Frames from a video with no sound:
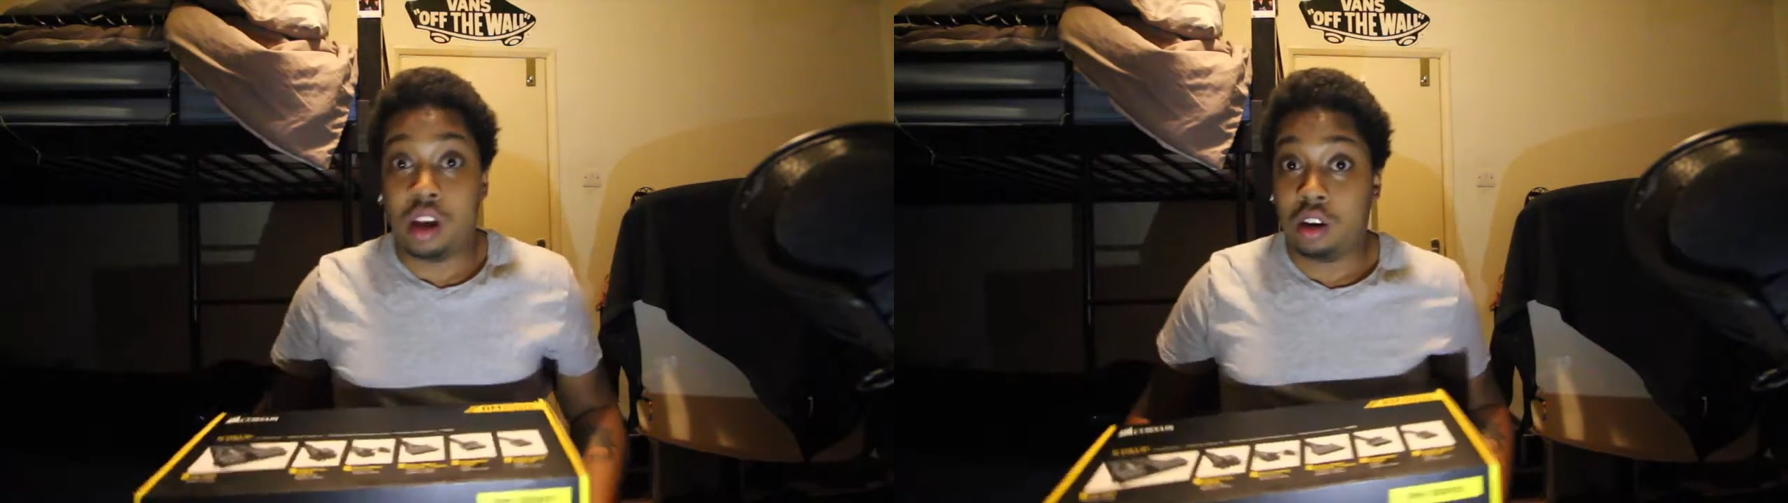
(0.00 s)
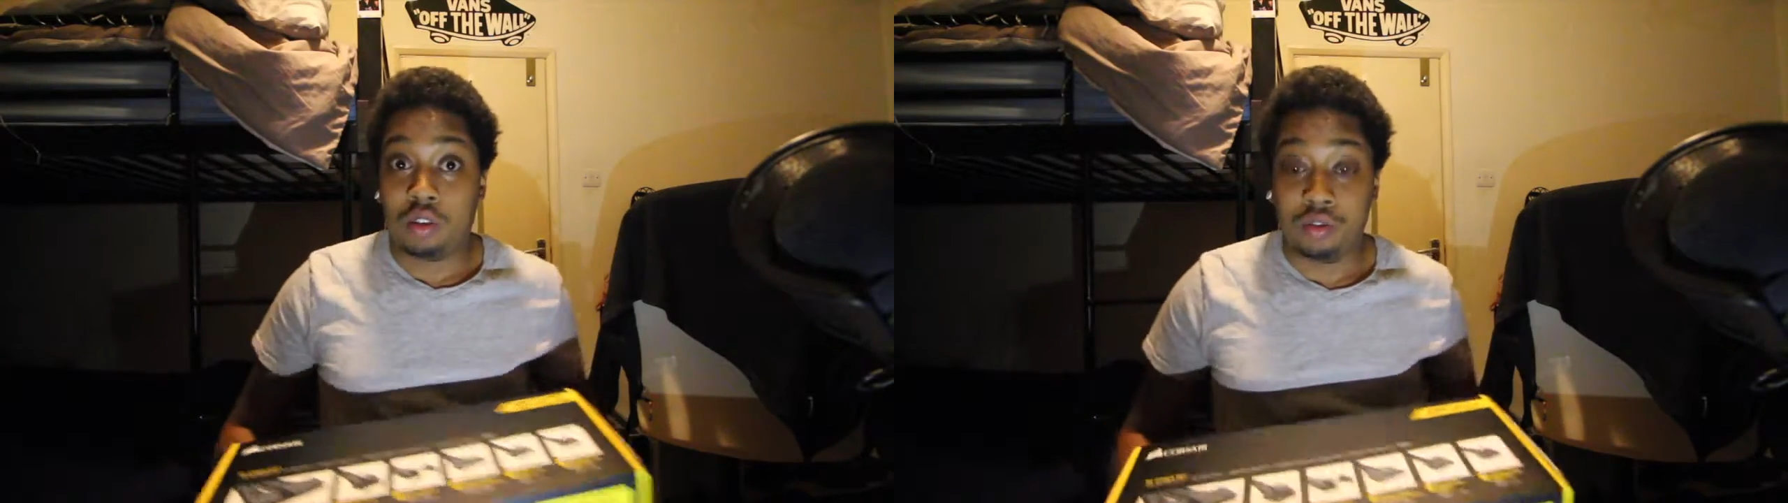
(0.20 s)

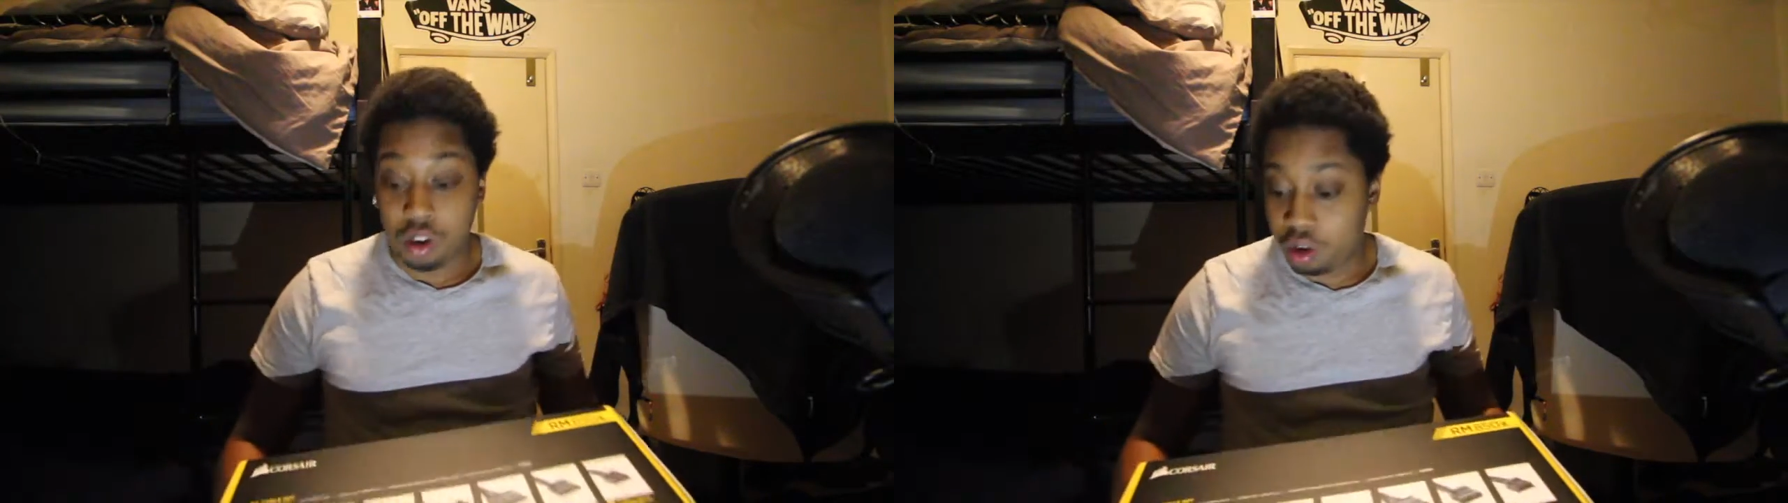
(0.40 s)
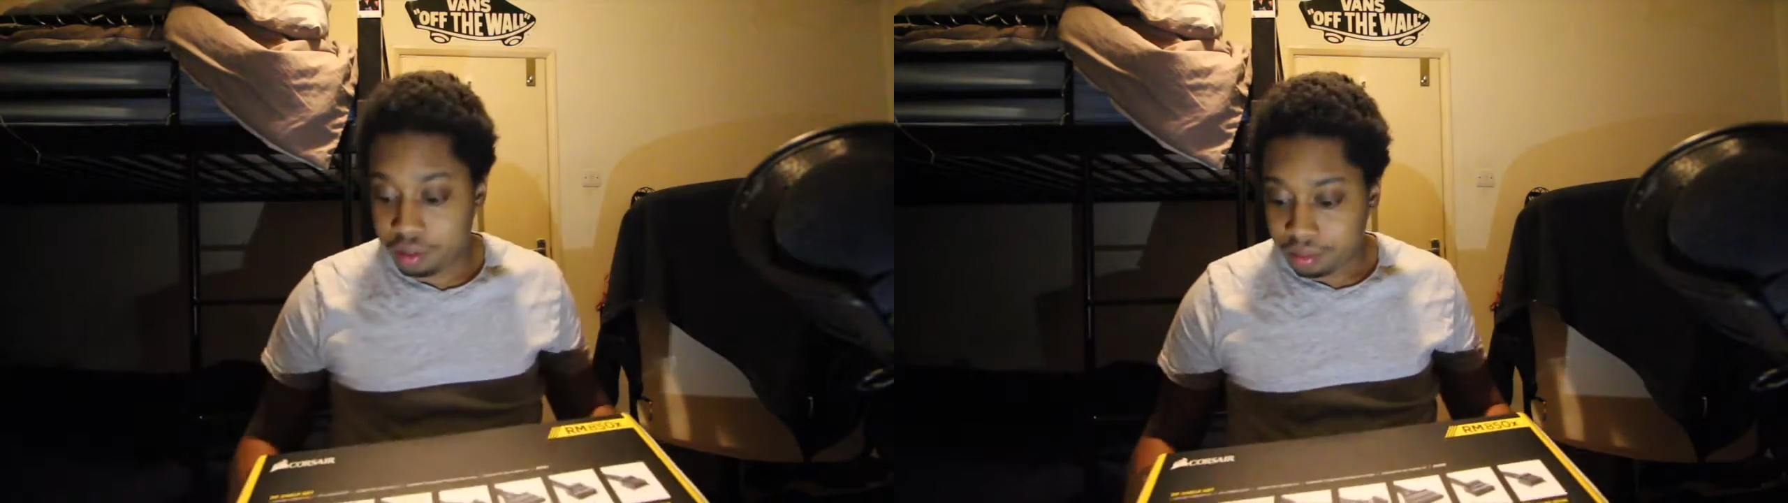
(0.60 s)
I don't even
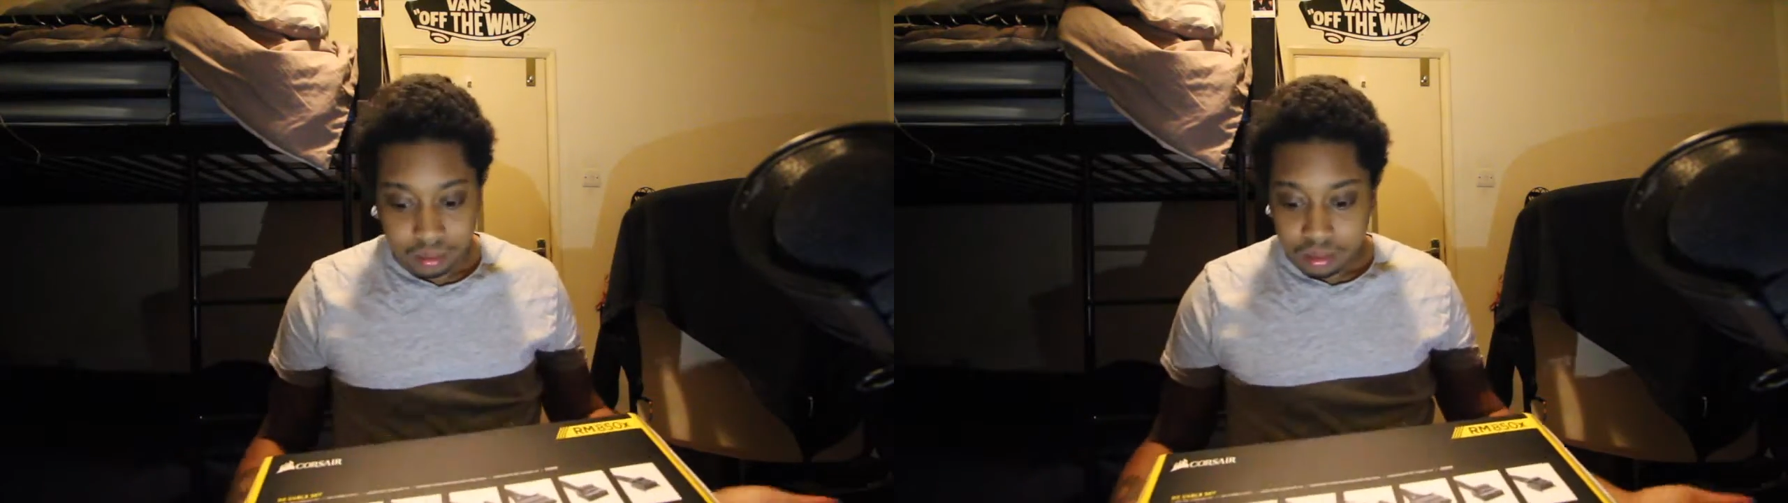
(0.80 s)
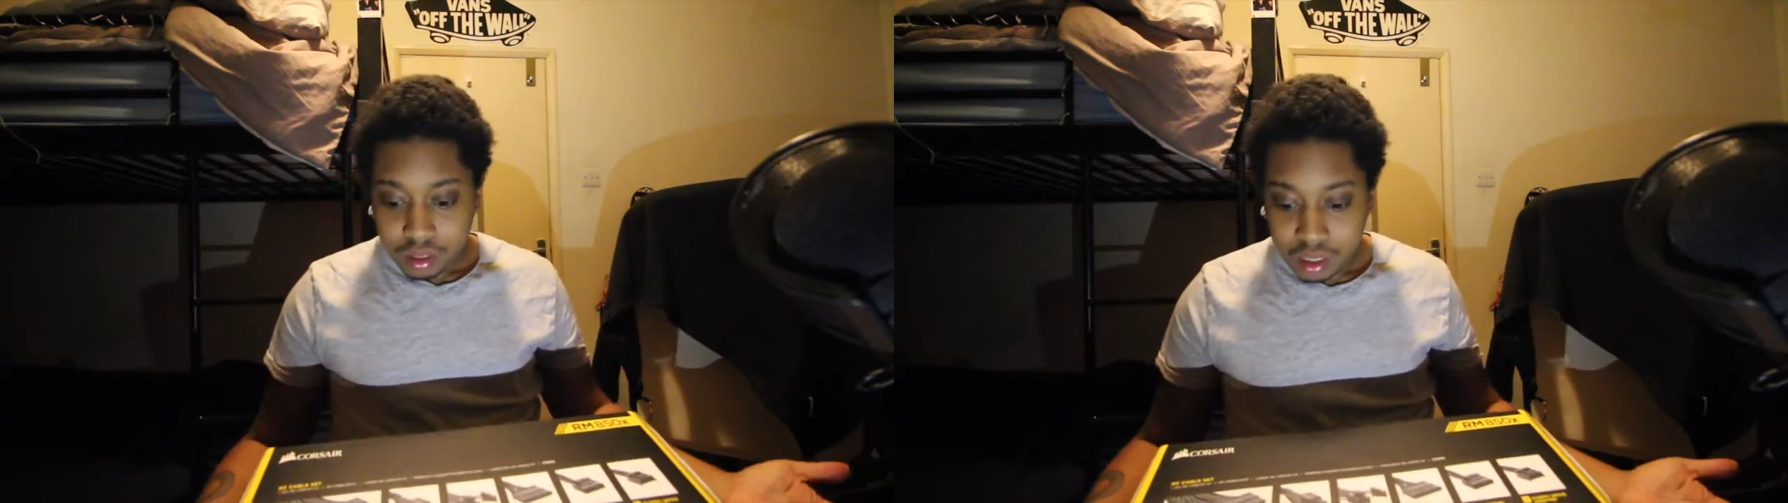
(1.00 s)
know
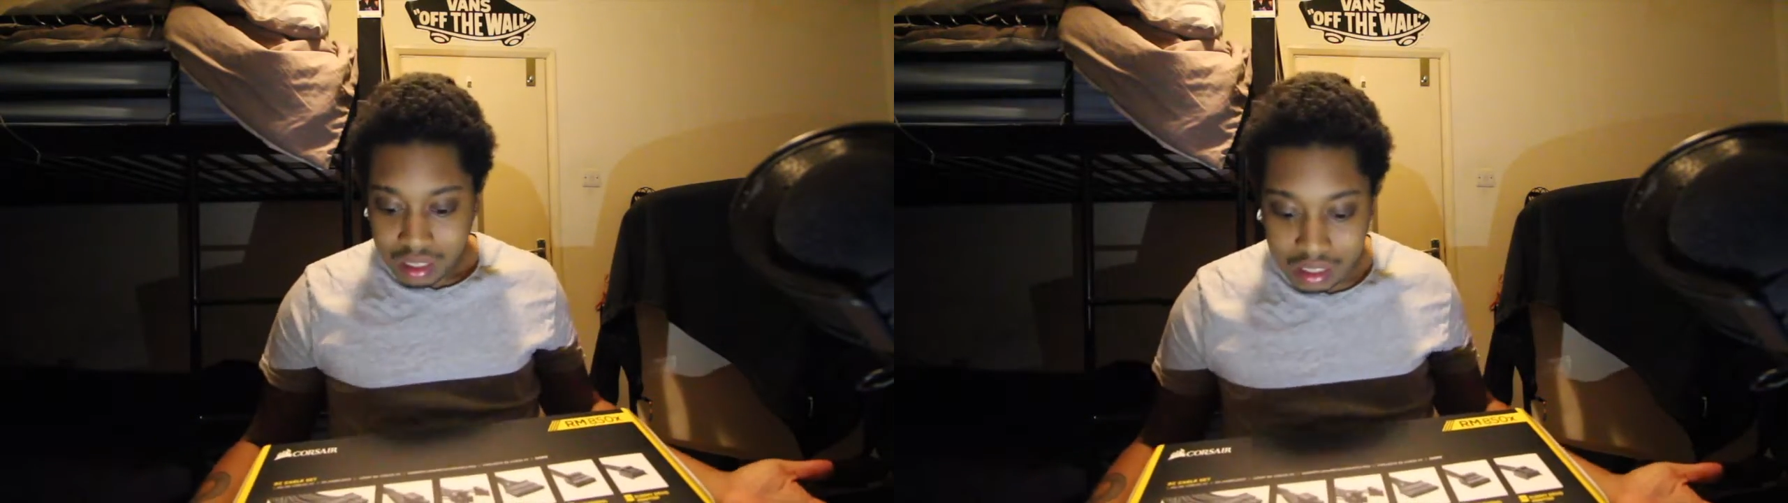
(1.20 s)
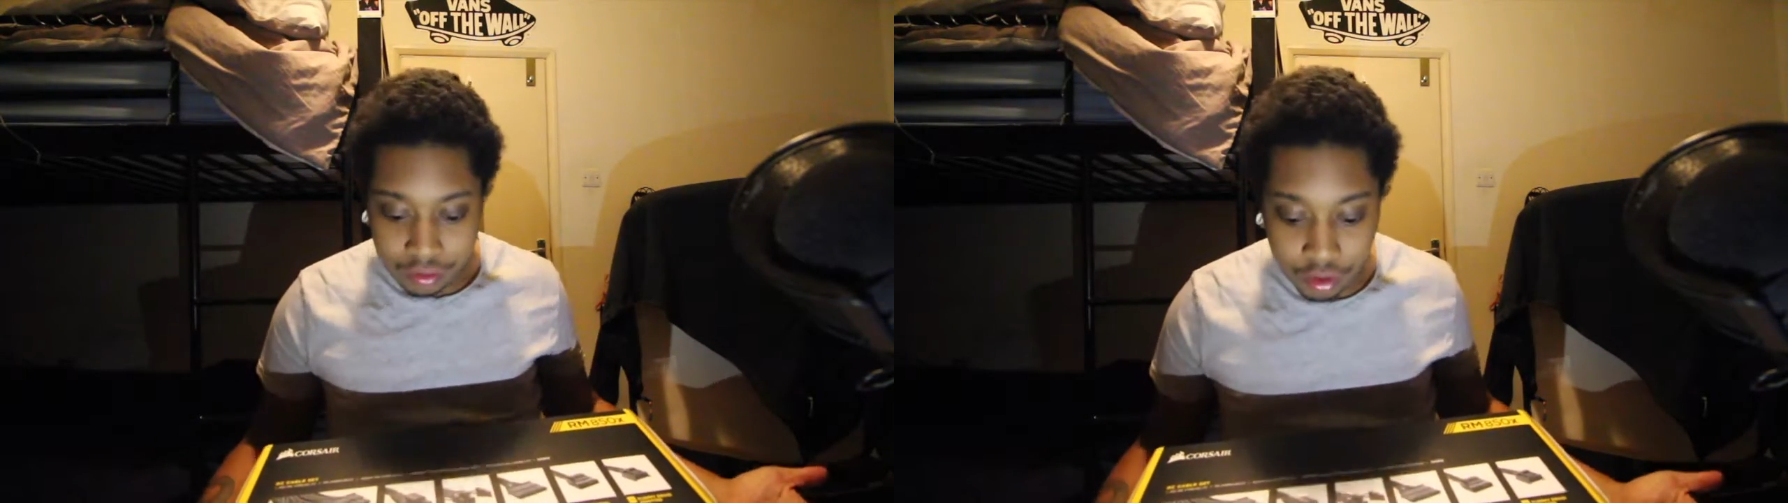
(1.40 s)

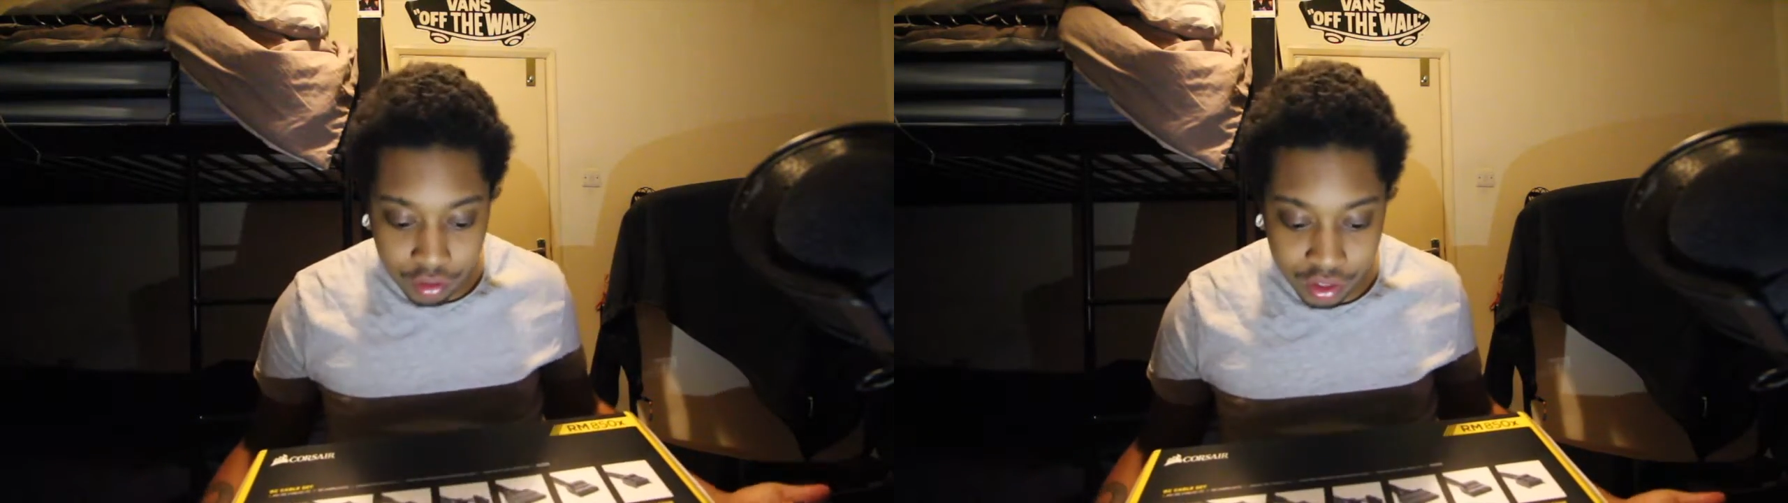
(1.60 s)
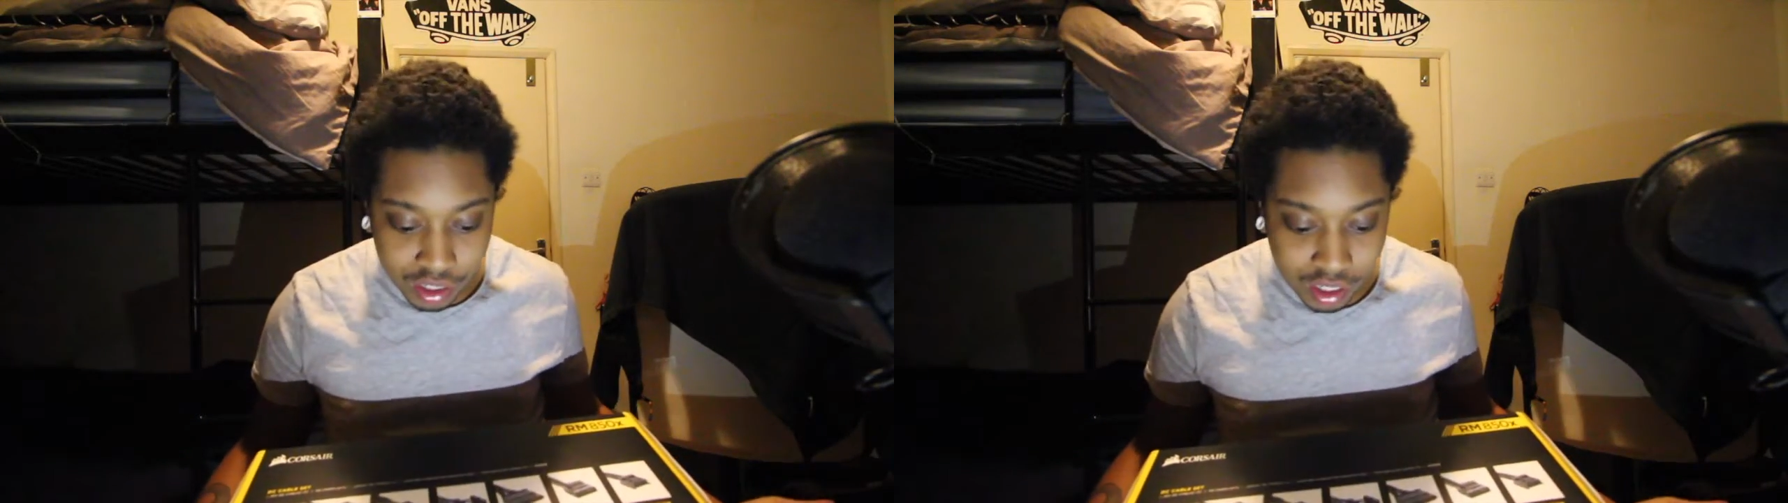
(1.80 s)
if
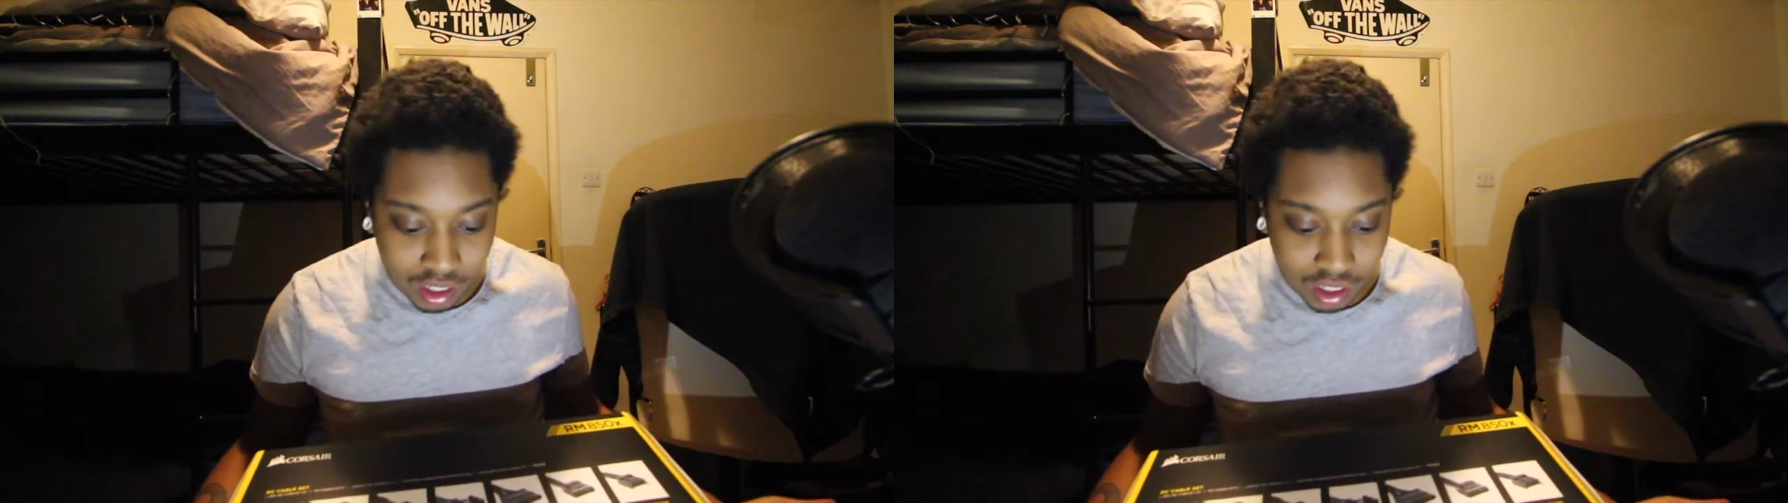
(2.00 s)
everything's